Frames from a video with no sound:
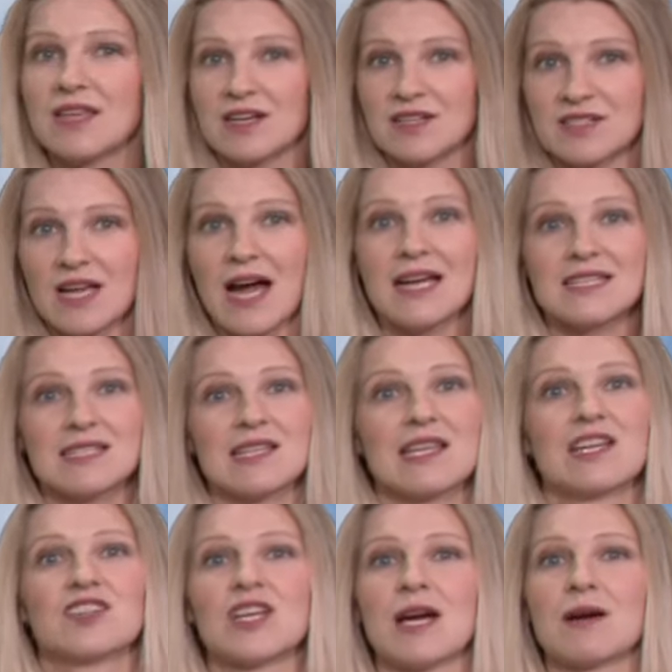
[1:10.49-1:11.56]
There's
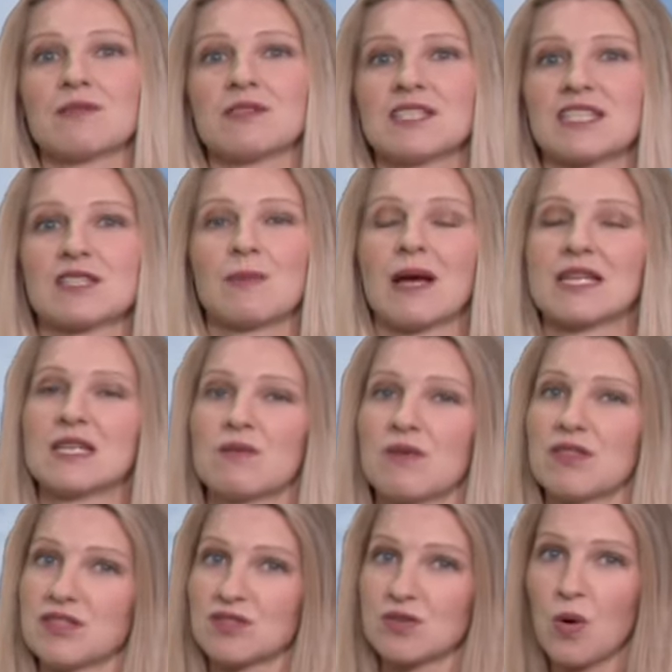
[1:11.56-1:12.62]
isolated showers expected
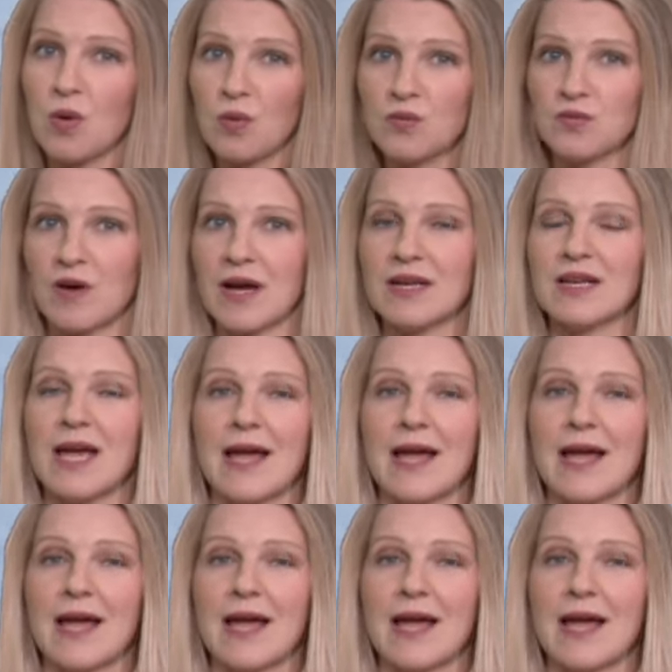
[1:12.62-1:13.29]
with this cold front,